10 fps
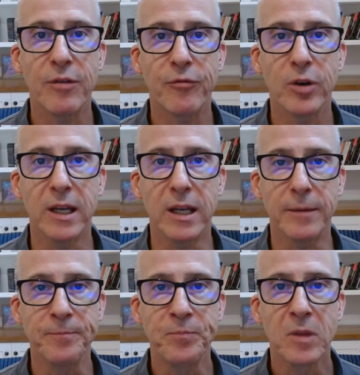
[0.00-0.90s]
the free,
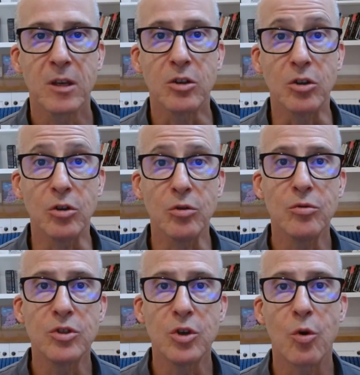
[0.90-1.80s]

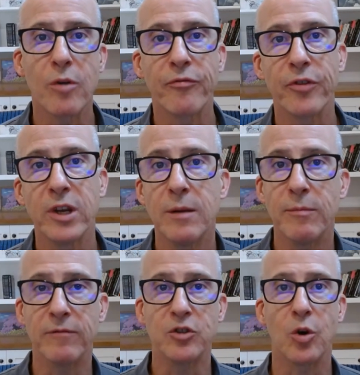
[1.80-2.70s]
use your freedom
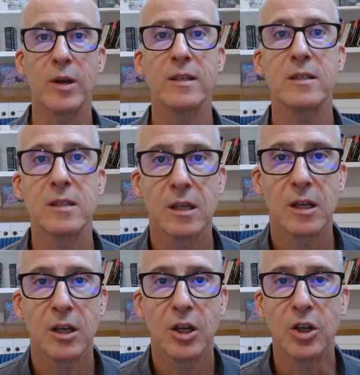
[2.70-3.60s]
of choice,
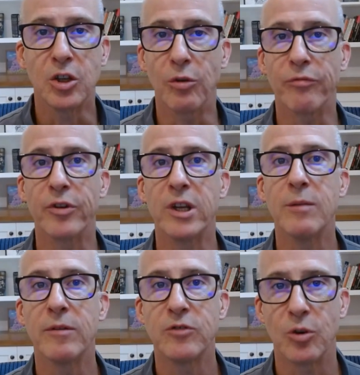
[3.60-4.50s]
your
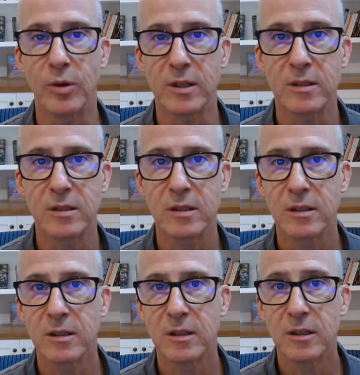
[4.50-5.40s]
freedom of choice.
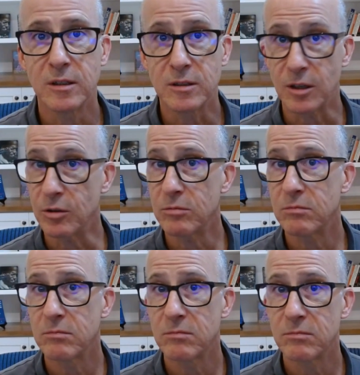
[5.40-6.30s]
So,
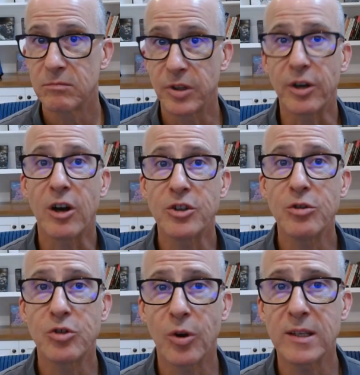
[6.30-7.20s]
there are two
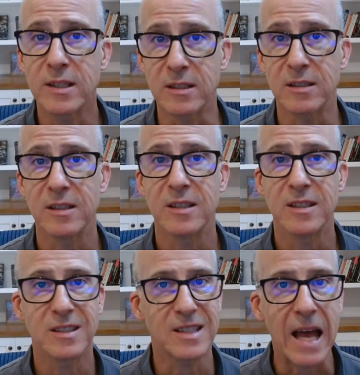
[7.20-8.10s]
choices,
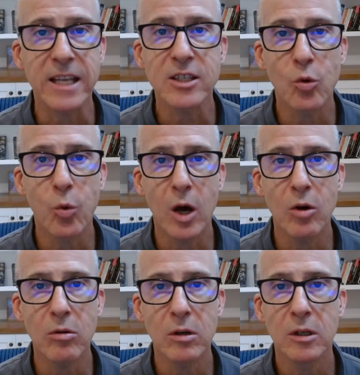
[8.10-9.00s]
status
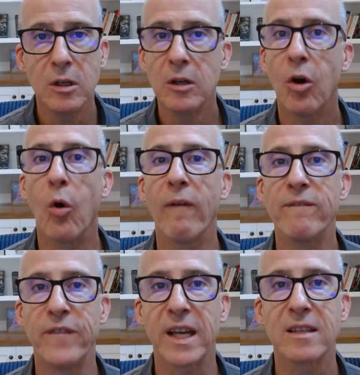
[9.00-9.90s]
quo or
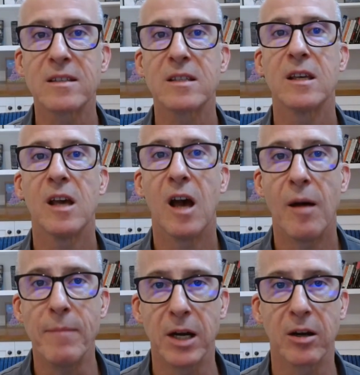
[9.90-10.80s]
fix
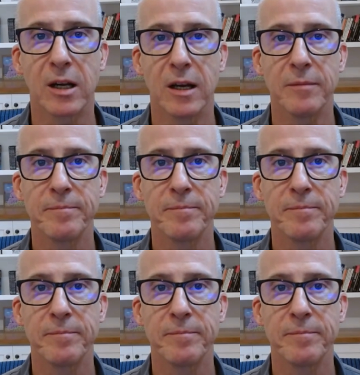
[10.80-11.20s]
America.